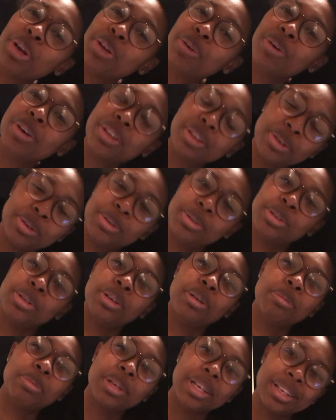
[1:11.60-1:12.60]
are you on
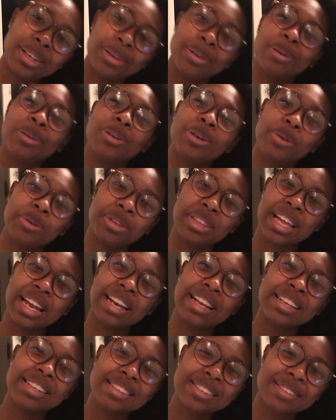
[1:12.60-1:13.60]
YouTube and you don't know who
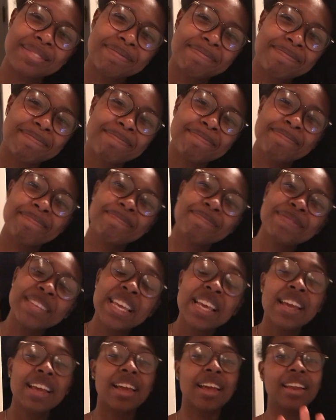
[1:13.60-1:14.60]
that is?
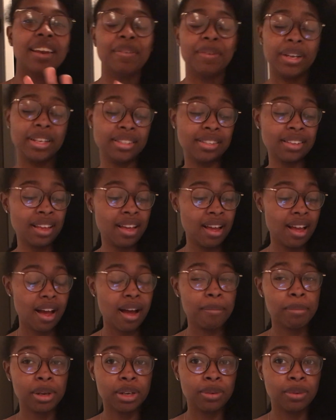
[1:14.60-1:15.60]
Anyways,
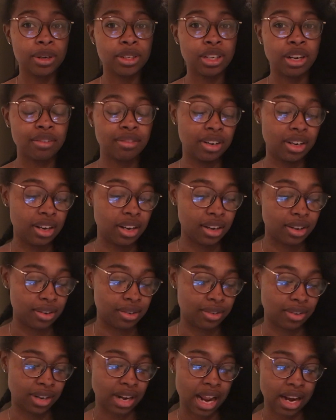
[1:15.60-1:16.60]
I'm about to watch her
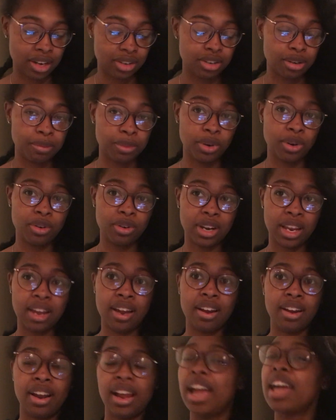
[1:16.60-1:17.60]
video on how to trim your own
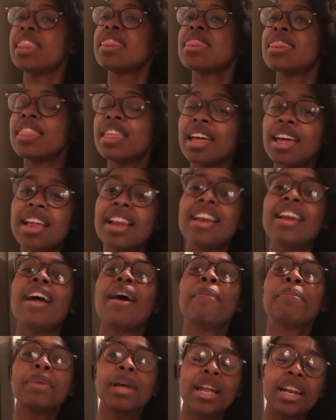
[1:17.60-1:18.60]
hair, and then
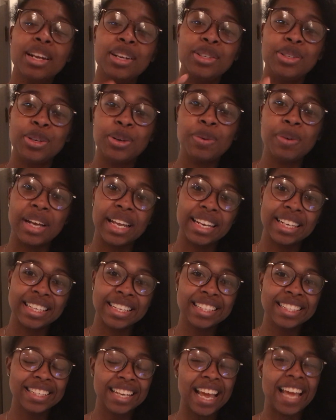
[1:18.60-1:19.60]
I'm gonna do
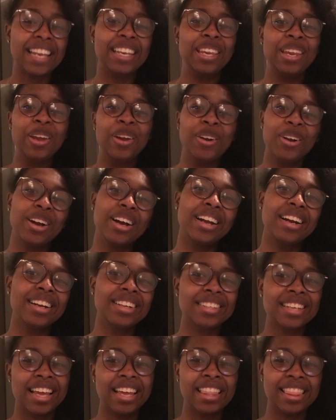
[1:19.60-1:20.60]
it. And you're
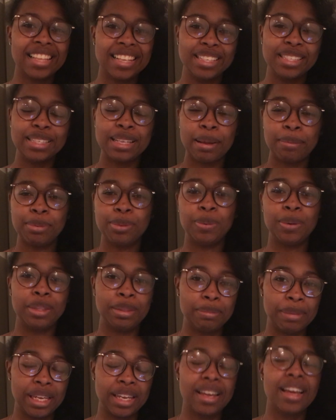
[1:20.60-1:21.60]
gonna take these steps
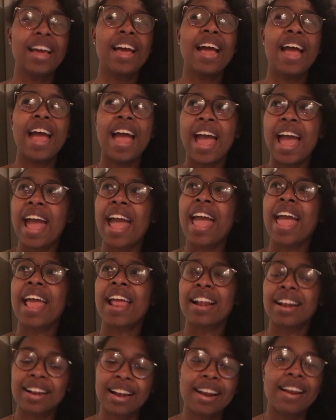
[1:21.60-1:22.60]
with me.
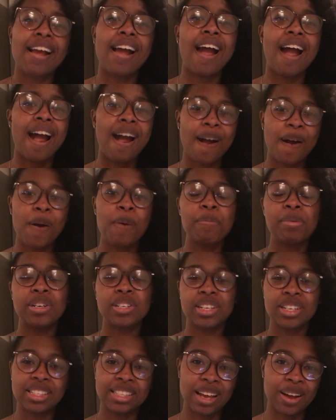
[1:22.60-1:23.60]
And I hope it
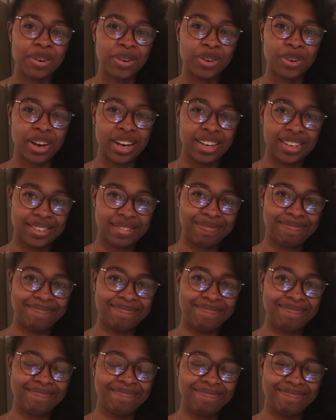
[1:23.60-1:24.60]
turns out great.
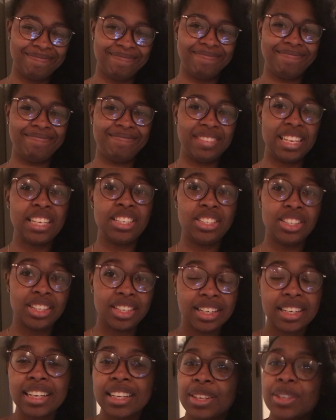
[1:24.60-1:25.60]
It
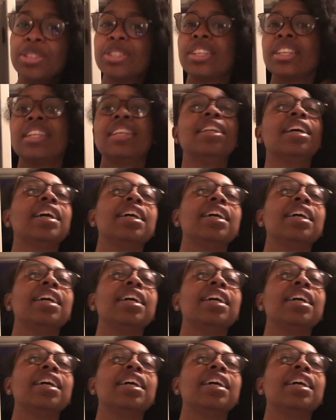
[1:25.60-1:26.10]
should, it usually